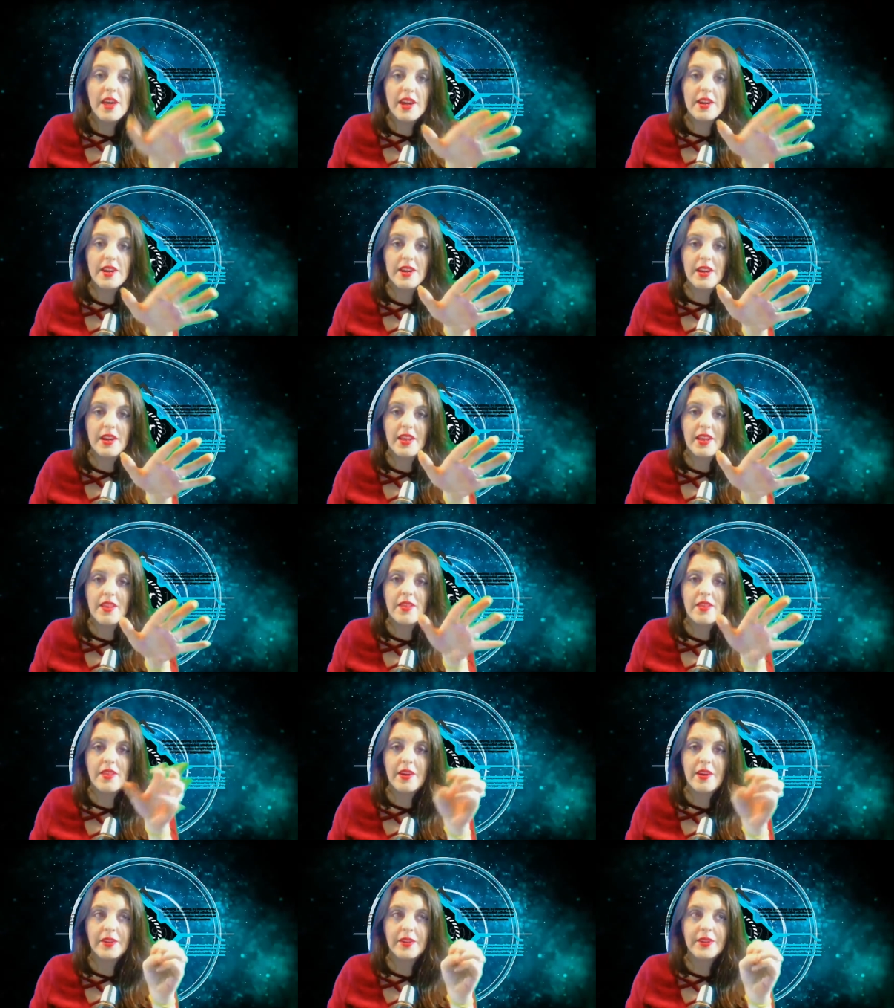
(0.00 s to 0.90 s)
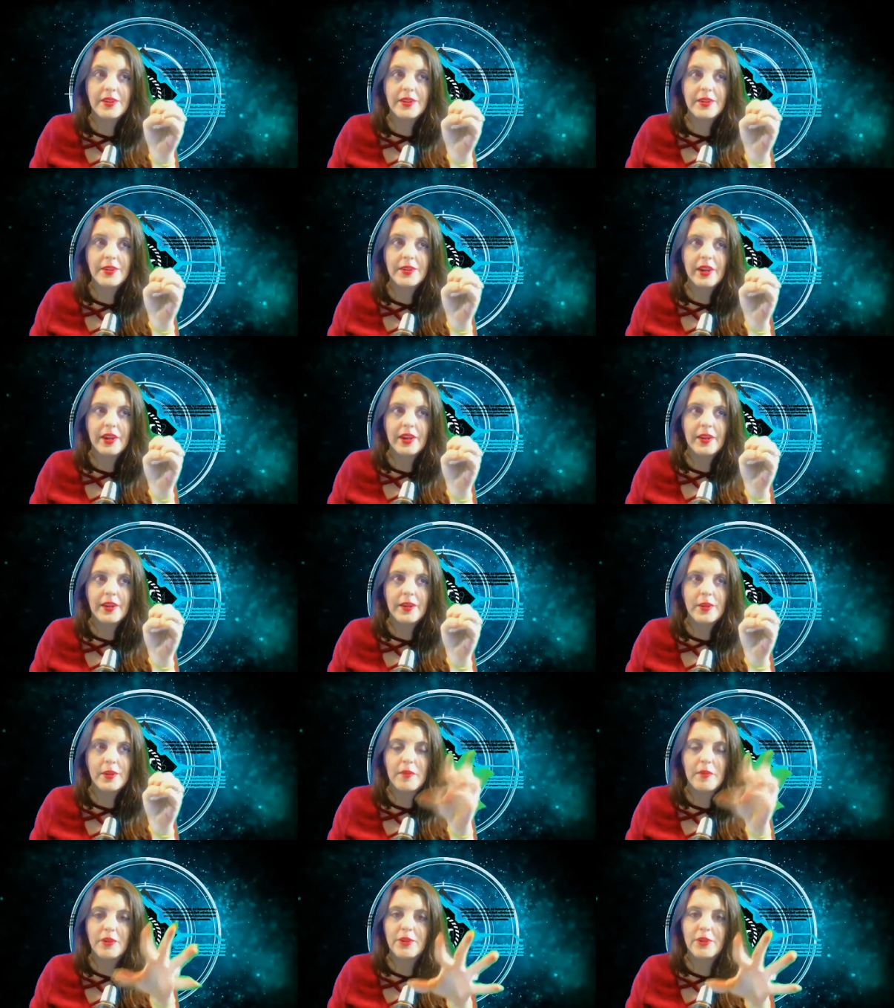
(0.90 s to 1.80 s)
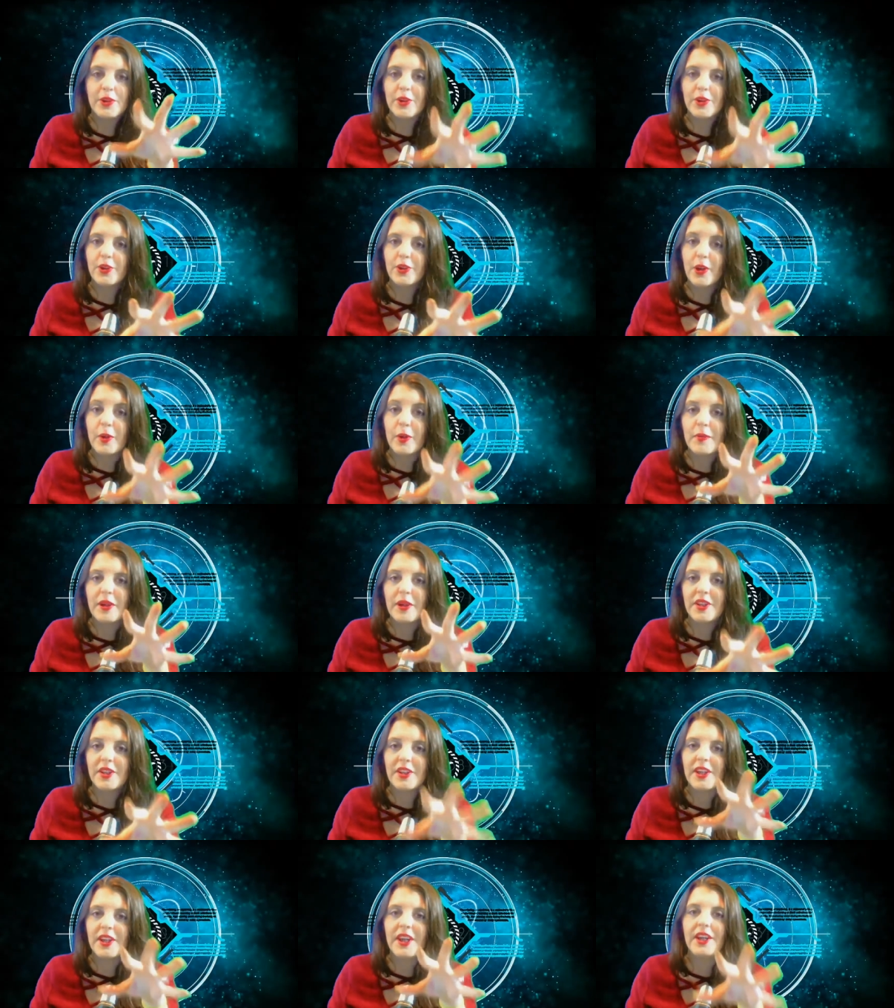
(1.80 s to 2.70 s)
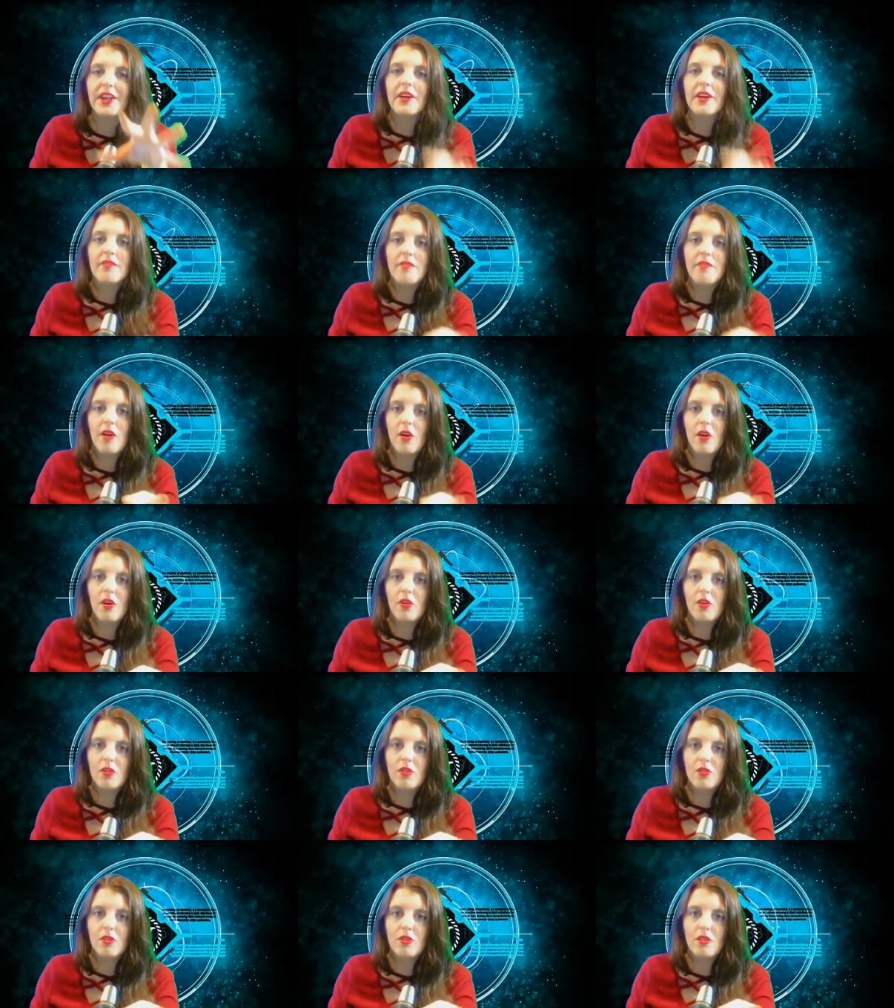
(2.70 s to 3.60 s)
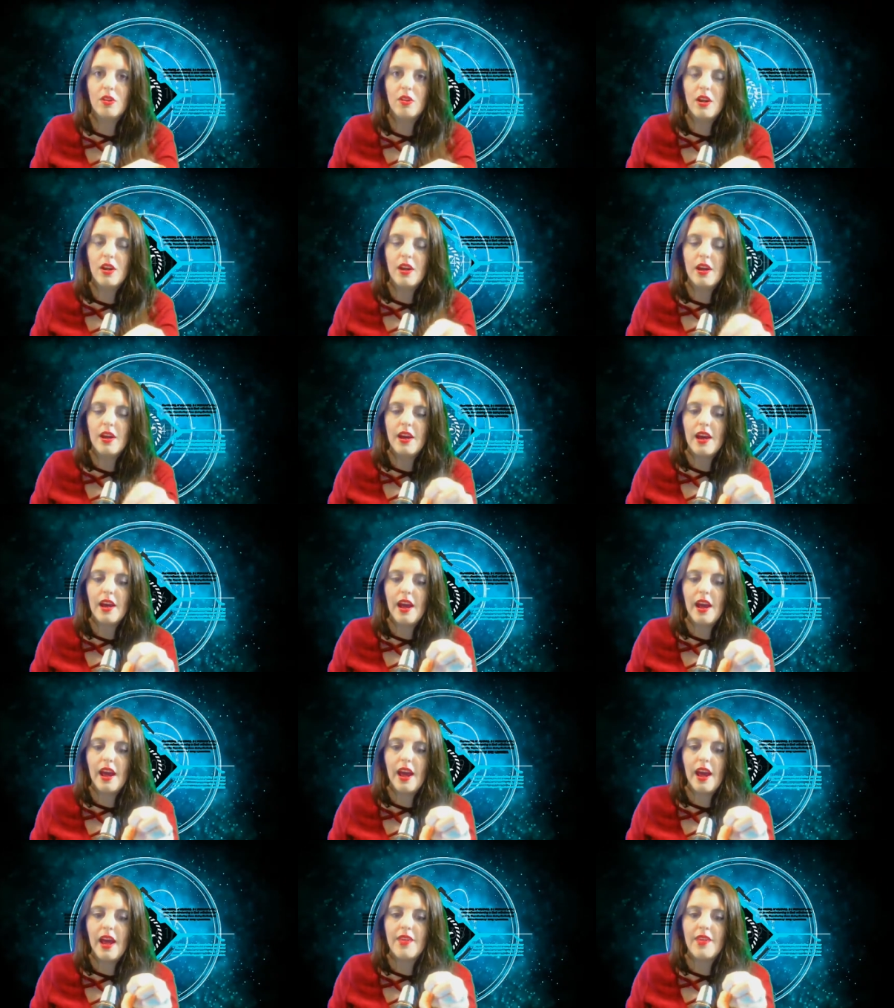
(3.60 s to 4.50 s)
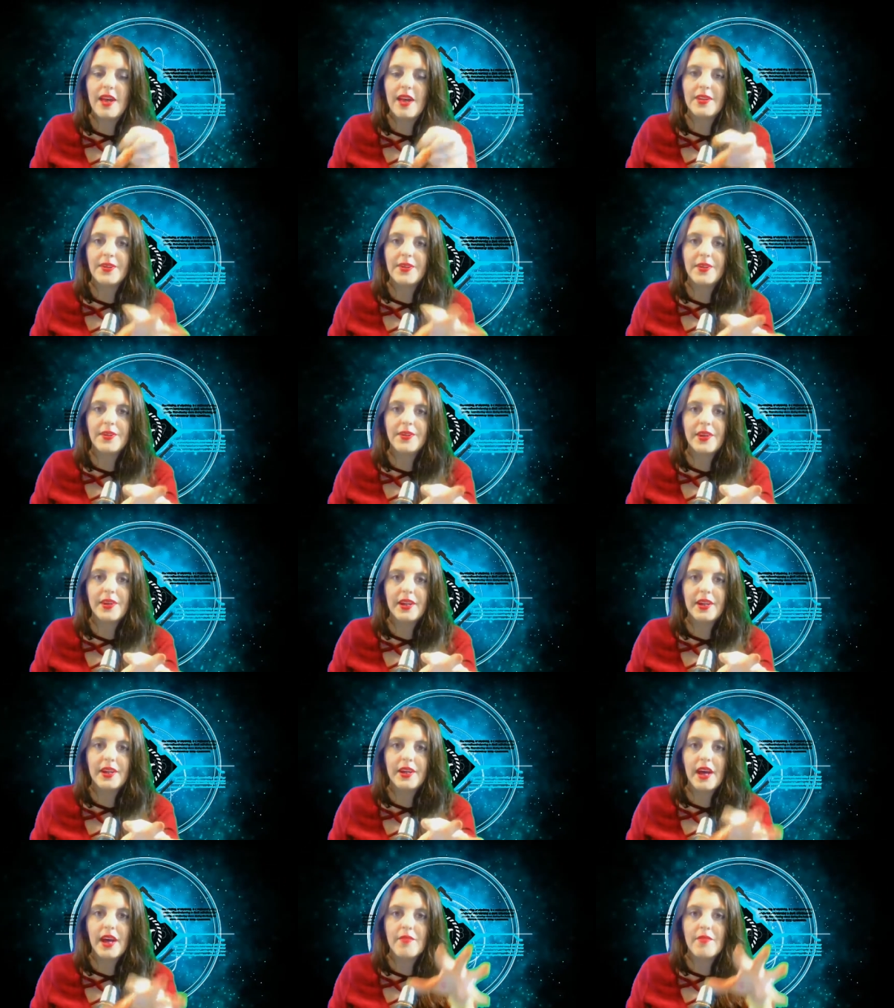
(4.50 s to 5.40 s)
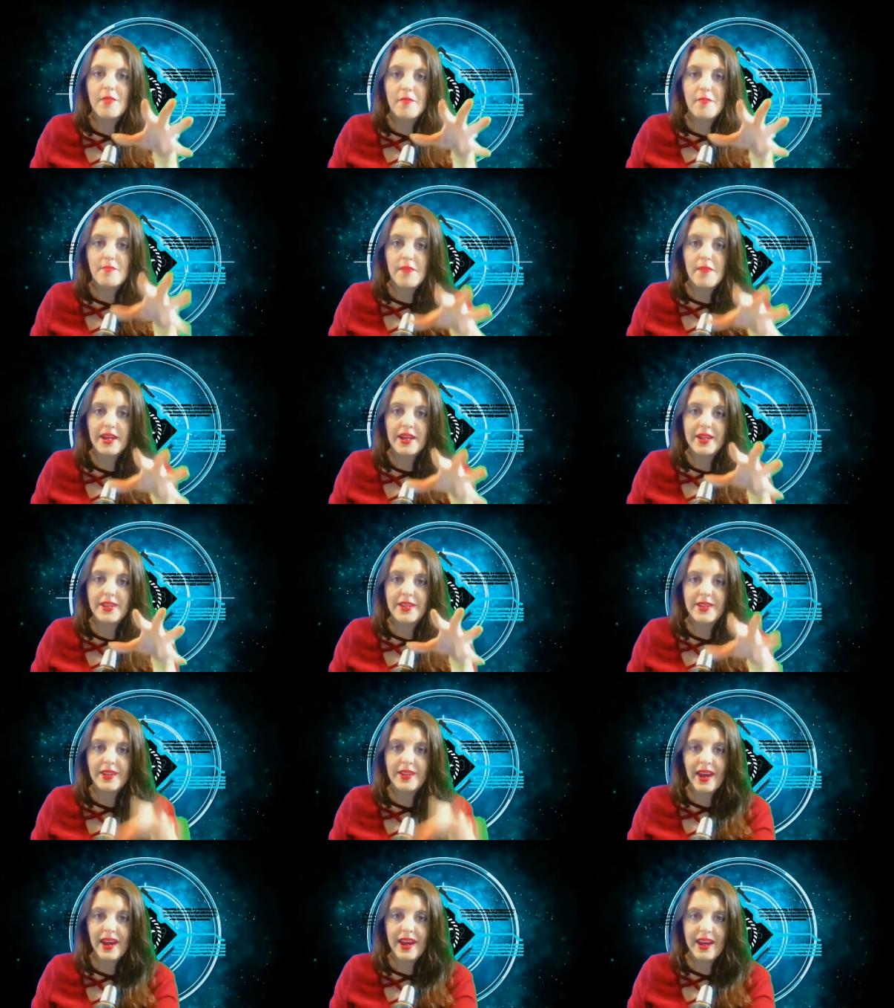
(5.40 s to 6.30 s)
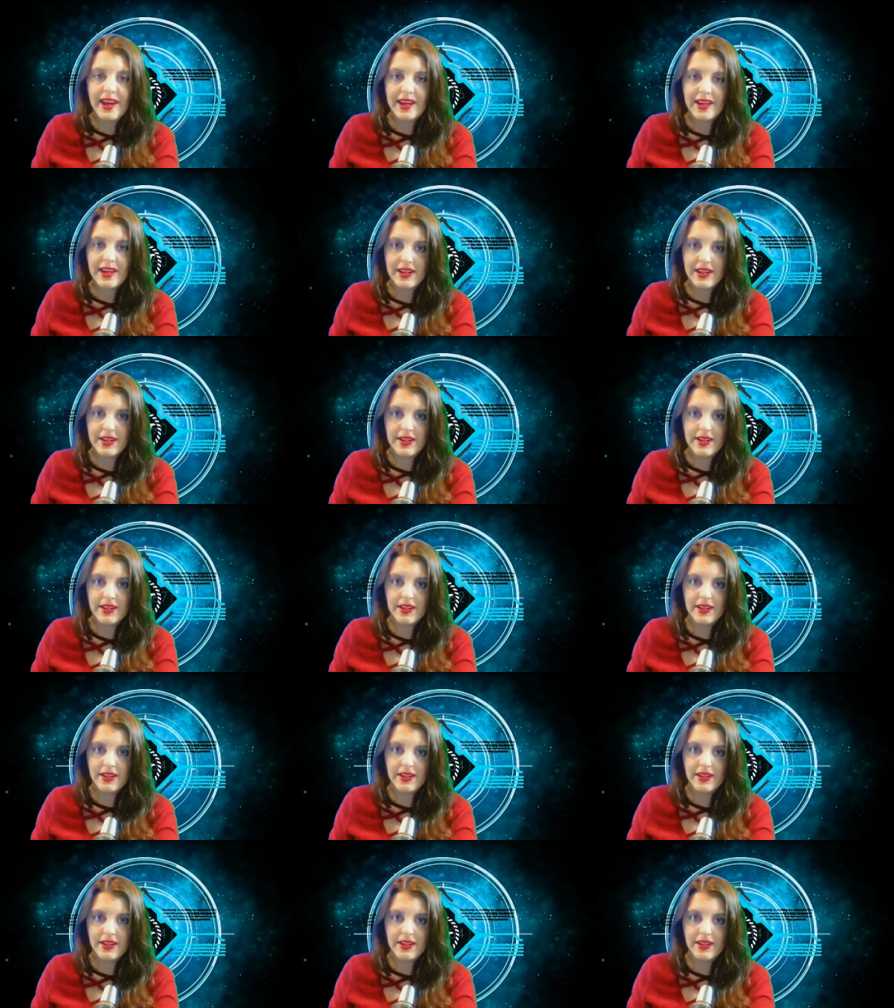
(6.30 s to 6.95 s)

then there is like the most disturbing scene of all, and that's a scene of a man's hand.